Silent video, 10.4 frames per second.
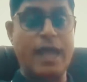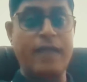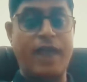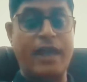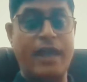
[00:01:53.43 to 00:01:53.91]

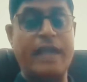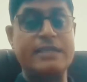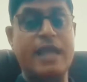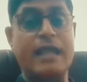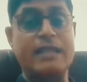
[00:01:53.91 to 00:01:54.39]
In fact,
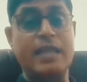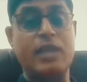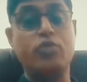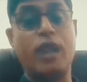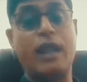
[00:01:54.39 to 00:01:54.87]
I'll
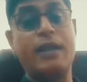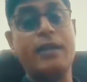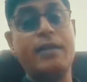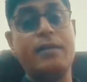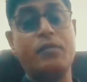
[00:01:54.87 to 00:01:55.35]
say you
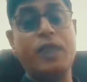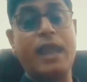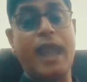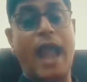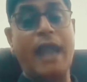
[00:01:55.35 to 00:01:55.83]
that we
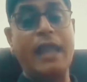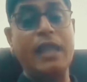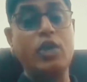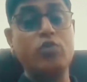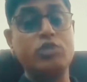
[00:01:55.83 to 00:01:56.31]
are
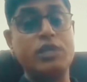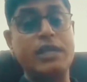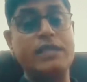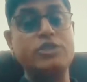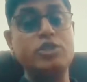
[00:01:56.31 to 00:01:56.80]
adding new
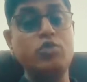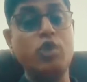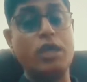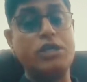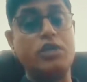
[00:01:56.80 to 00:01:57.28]
cities, new
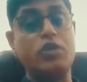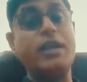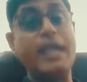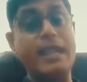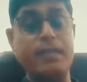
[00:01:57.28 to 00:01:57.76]
location on
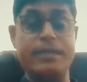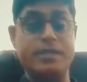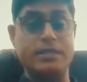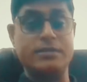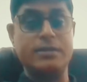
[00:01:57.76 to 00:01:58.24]
daily
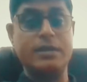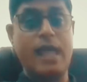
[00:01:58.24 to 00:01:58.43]
basis.